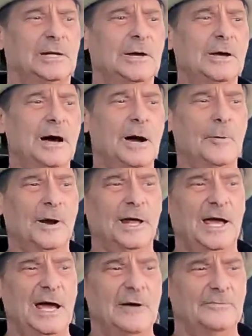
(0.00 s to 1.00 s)
I want
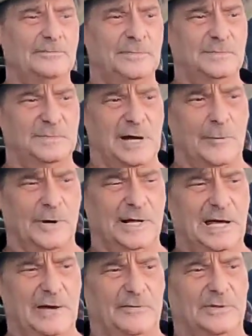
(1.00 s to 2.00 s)
to have
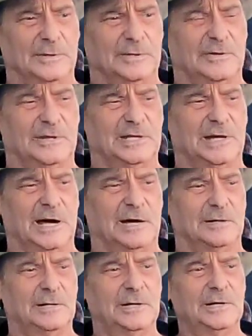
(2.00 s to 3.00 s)
the
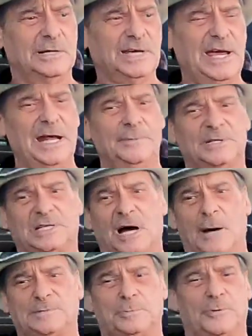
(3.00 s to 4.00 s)
cannabis
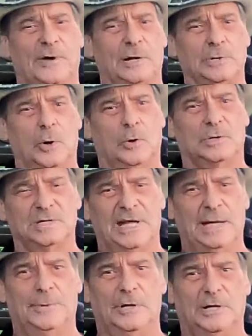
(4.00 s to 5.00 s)
cups with our local
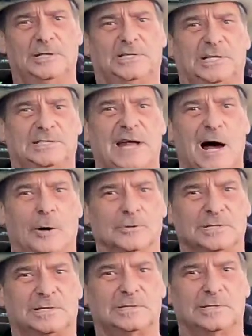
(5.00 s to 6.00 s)
neighborhoods and
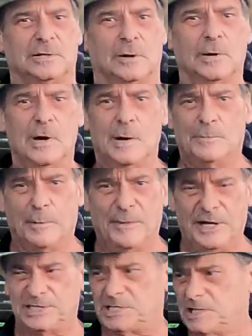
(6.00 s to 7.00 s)
towns. The
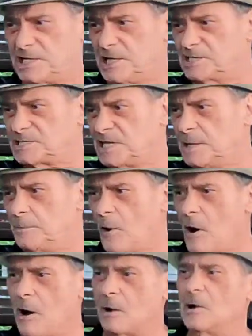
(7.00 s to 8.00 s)
Midgey against St.
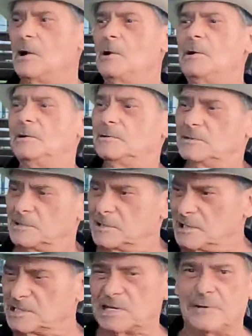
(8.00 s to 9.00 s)
Paul.
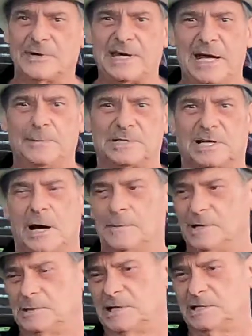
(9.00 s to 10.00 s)
Let's have a cannabis cup
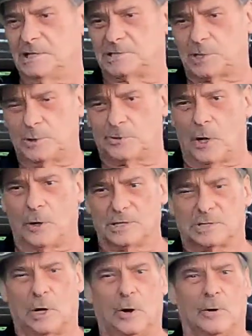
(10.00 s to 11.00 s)
and the 2 growers
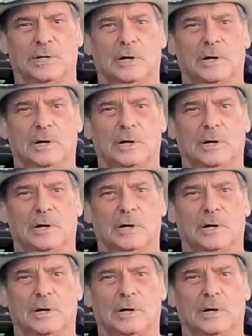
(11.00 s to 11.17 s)
go.